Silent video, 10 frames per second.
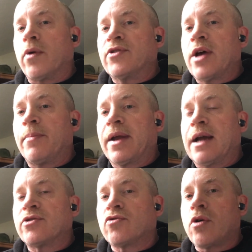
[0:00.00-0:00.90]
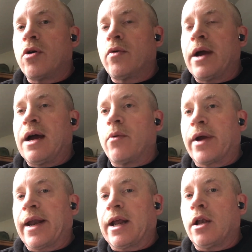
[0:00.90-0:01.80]
It's helping us grow. Uh, we're
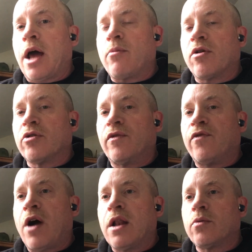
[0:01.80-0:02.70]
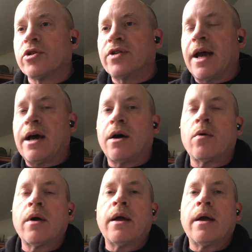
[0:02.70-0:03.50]
getting a lot more new followers now,